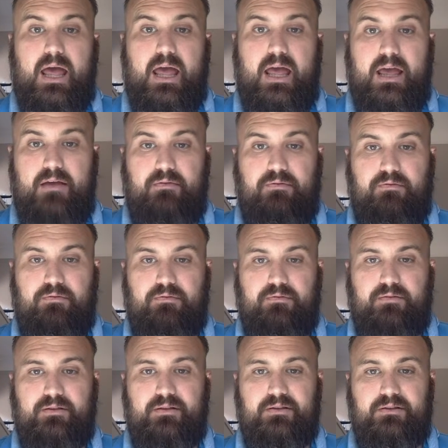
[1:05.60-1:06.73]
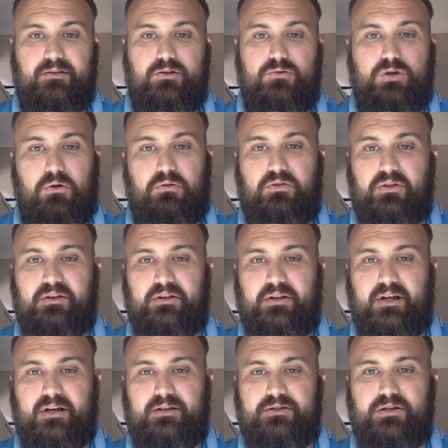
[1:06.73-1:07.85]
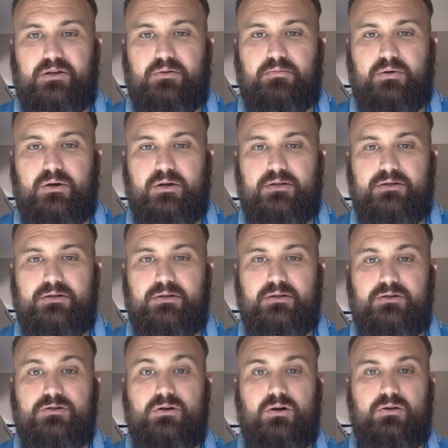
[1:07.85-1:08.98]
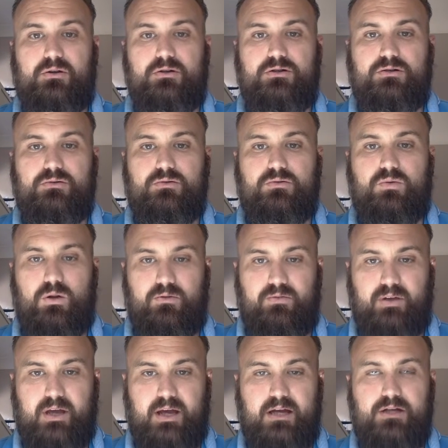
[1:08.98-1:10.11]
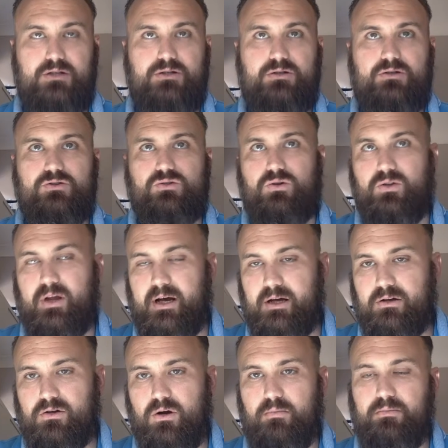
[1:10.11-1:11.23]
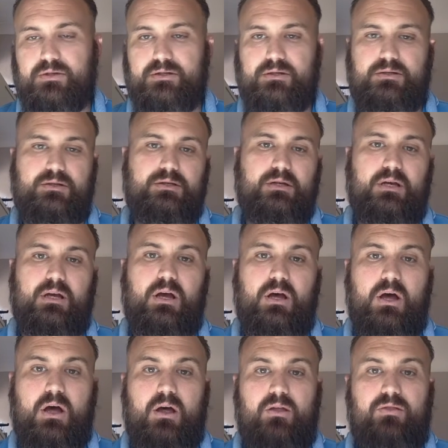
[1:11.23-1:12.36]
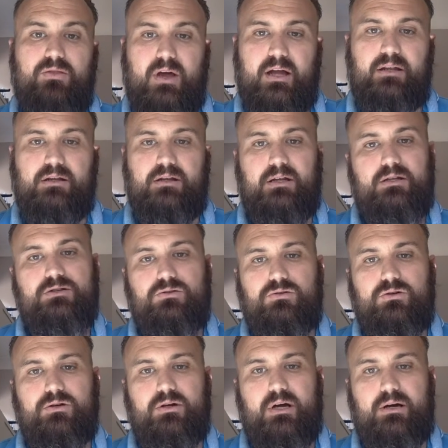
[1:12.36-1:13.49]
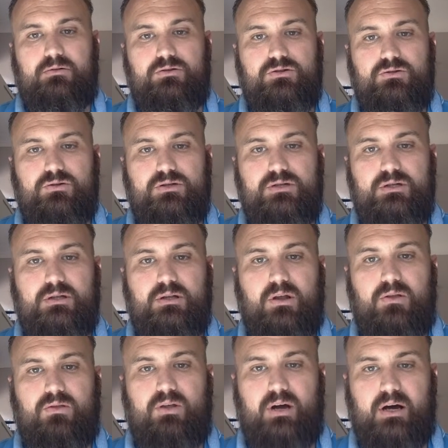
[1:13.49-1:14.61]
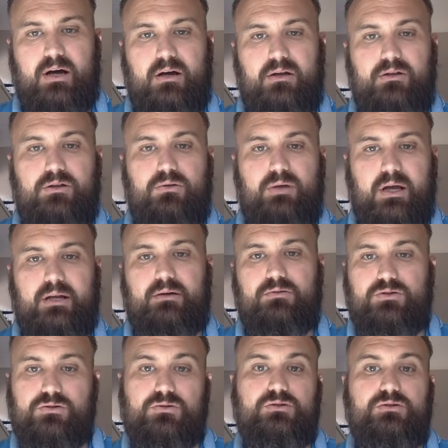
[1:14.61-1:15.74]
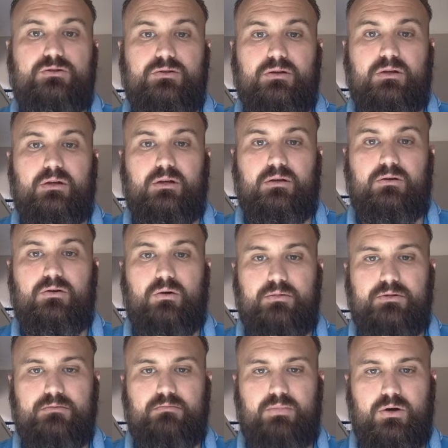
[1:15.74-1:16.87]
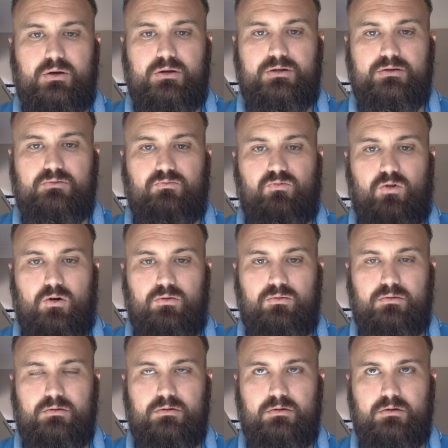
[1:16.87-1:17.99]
If you don't think that internal person has got those qualifications or that competency, then you need to look at outsourcing that, and you can outsource the competent person role.